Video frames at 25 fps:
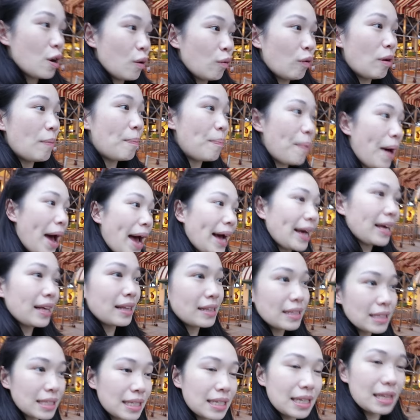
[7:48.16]
We're back
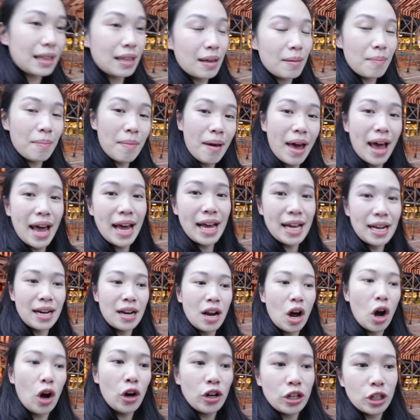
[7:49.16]
into the main
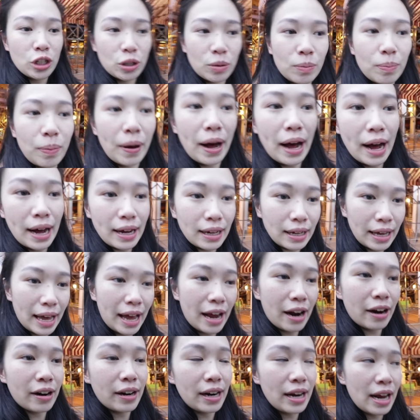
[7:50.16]
Ocean Park
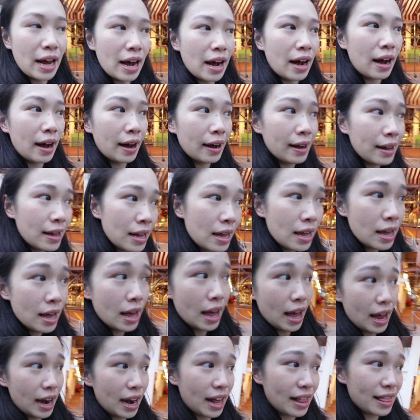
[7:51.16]
area.
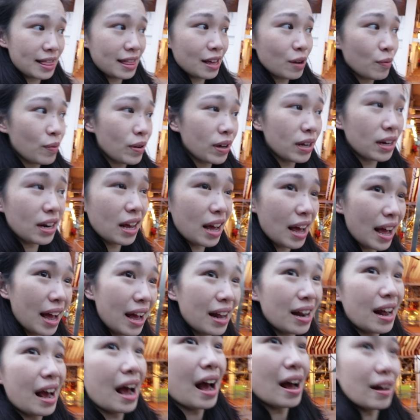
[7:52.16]
And I think we're gonna
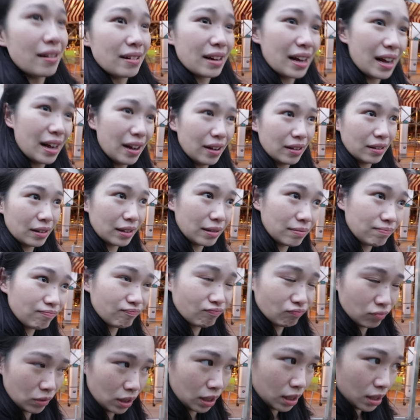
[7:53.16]
head out now
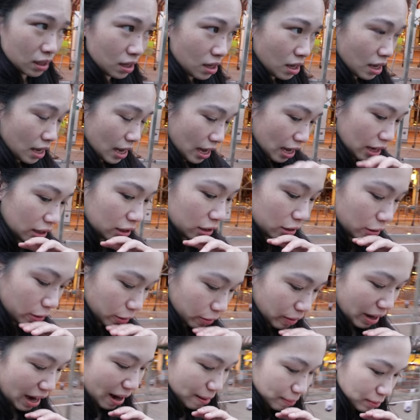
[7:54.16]
and go
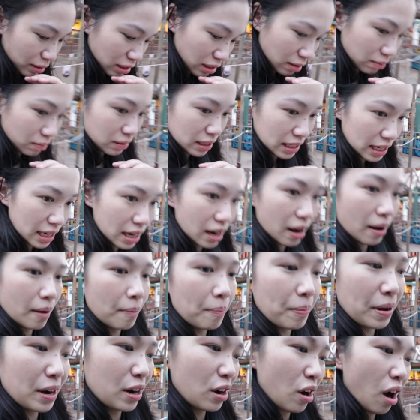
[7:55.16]
grab some dinner,
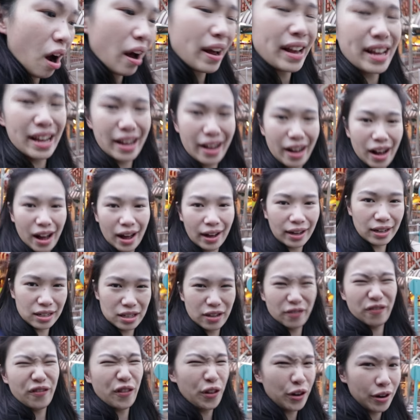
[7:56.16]
but not here, because
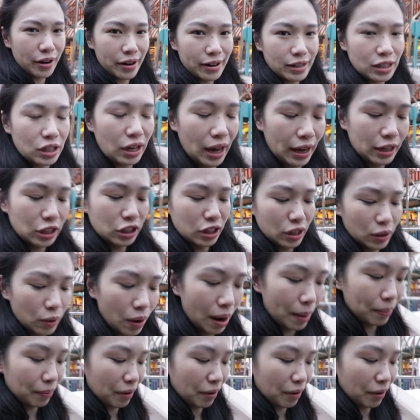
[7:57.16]
the food here is actually quite